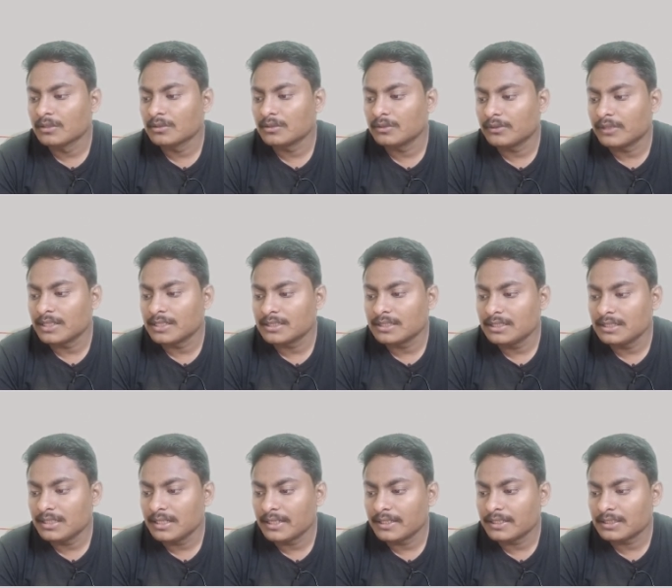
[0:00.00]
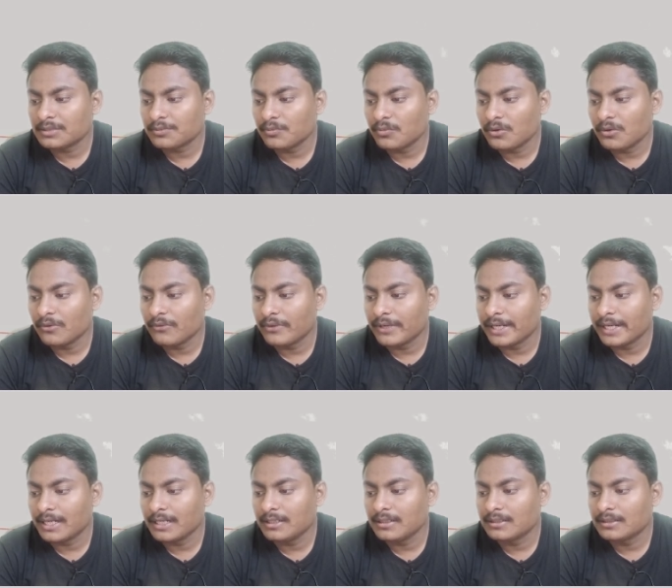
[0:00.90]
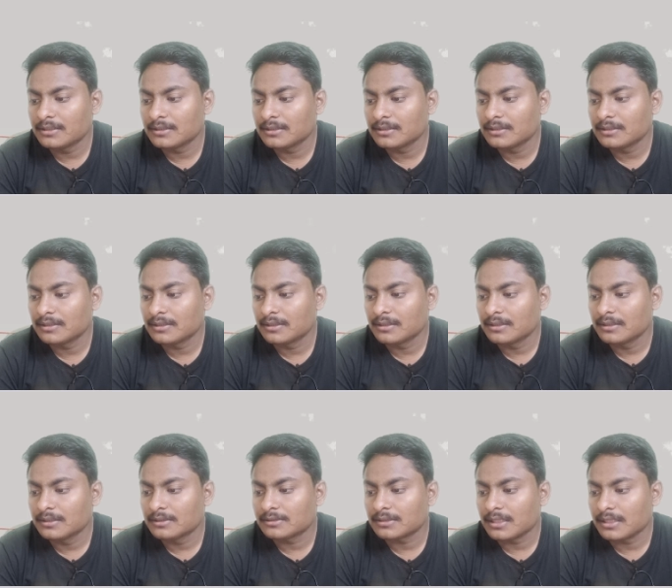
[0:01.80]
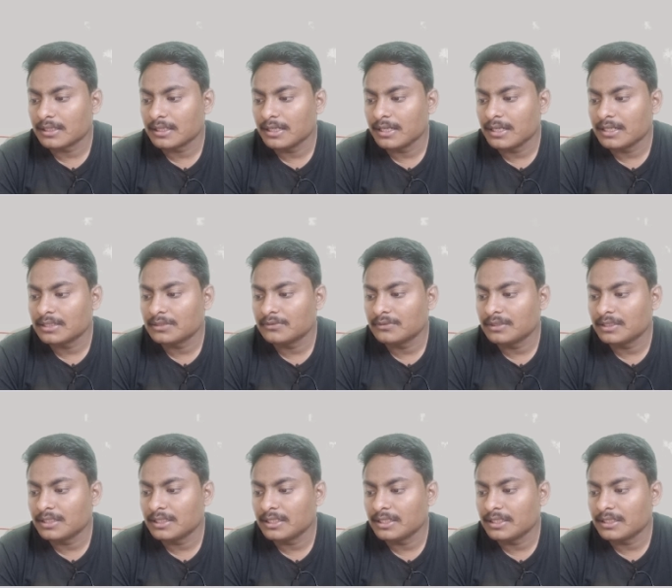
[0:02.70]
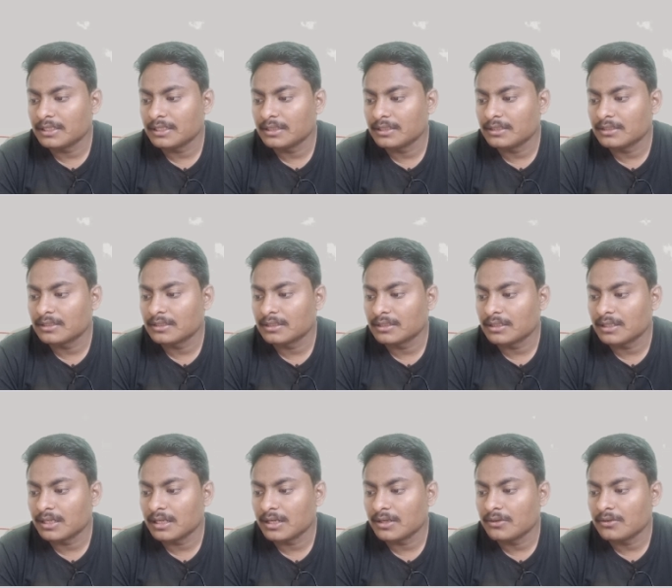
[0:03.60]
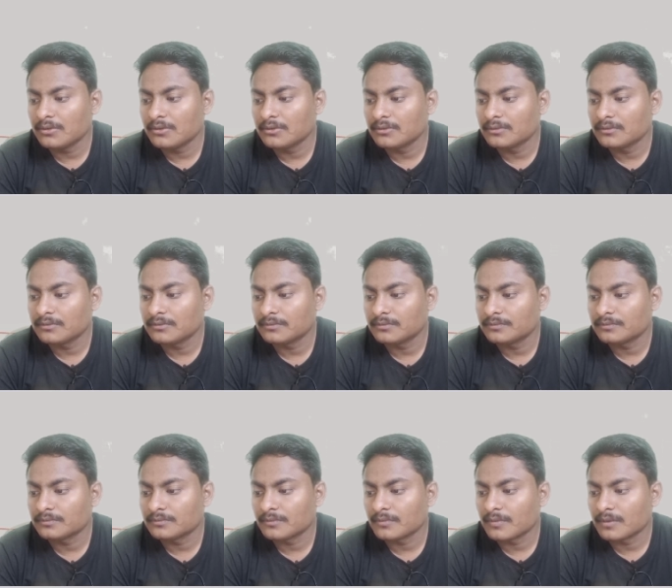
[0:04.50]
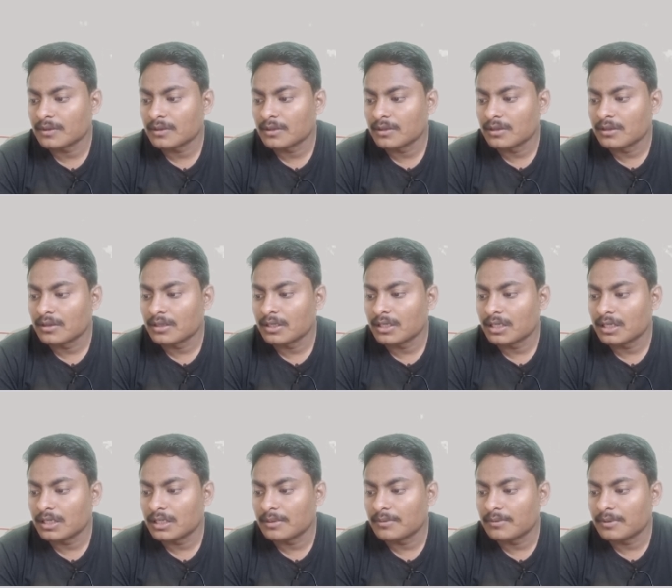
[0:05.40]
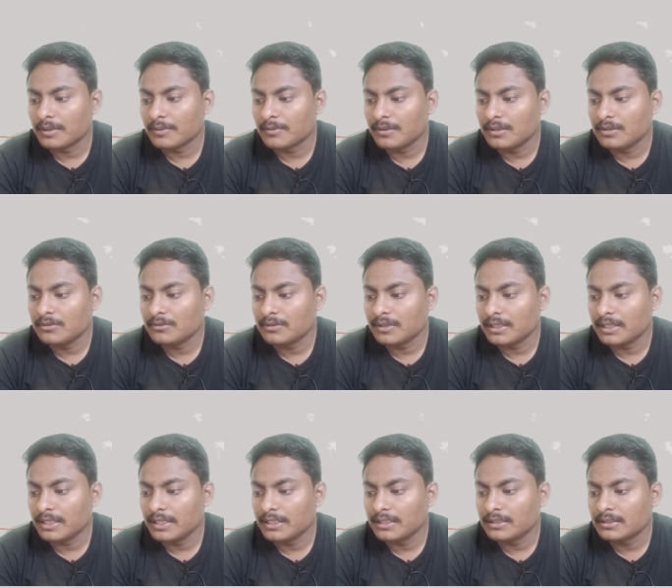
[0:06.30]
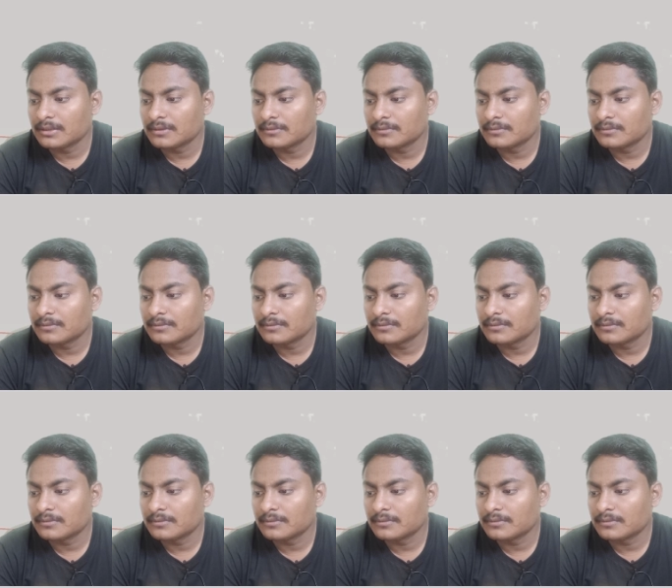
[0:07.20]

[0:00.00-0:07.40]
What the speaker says: You can see that a small red circle has been created. Now I am able to create